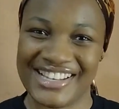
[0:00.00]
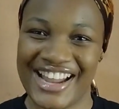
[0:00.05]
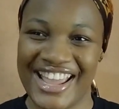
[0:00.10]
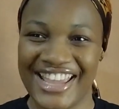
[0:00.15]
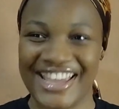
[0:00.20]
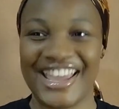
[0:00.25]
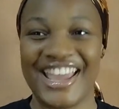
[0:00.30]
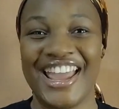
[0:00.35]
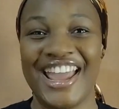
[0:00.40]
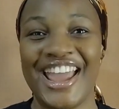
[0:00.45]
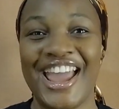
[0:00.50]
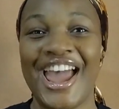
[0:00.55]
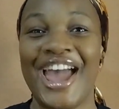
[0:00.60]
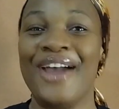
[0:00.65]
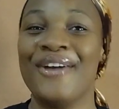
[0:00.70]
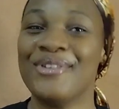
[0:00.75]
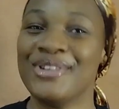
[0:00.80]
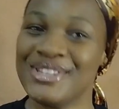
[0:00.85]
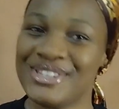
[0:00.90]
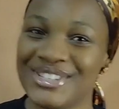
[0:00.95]
Like,
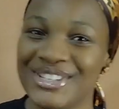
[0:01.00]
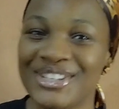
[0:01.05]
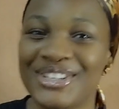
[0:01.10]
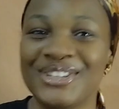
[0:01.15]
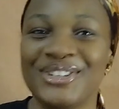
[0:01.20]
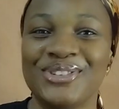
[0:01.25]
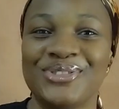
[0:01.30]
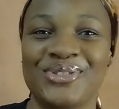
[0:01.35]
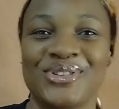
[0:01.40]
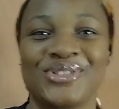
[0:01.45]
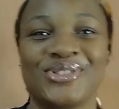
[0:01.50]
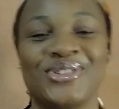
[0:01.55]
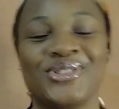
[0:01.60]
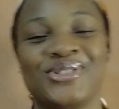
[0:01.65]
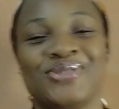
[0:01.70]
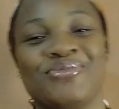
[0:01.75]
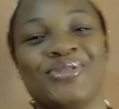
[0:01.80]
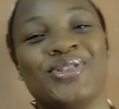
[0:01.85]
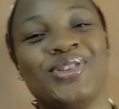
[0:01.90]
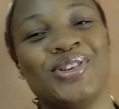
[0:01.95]
I was thinking it was going
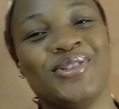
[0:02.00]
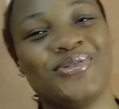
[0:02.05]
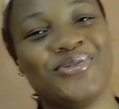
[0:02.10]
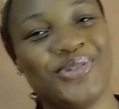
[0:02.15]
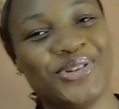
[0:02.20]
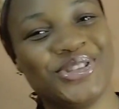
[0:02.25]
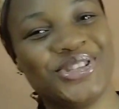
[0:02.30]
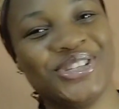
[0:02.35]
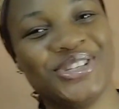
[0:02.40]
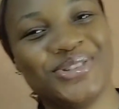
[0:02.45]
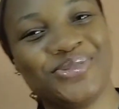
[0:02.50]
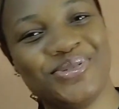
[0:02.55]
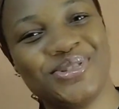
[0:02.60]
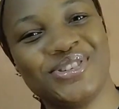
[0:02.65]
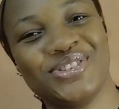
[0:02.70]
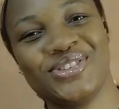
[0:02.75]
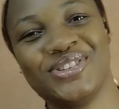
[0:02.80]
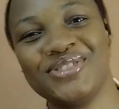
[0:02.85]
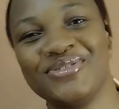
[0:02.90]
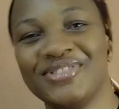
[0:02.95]
to be on the 14th, which
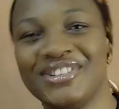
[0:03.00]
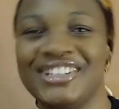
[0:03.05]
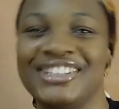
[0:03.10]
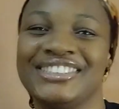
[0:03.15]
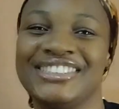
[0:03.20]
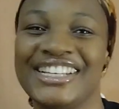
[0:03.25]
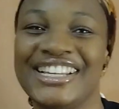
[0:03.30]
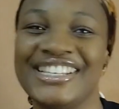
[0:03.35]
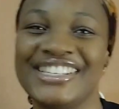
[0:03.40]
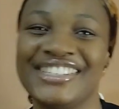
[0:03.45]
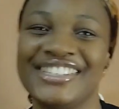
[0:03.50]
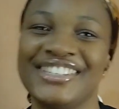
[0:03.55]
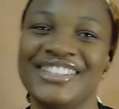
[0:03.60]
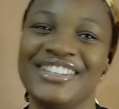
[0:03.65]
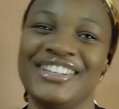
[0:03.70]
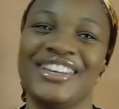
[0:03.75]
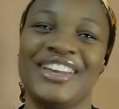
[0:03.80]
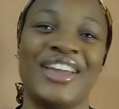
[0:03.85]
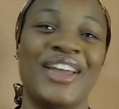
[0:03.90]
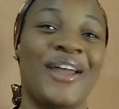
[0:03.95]
is on the Valentine's
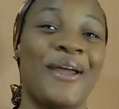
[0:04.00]
Day,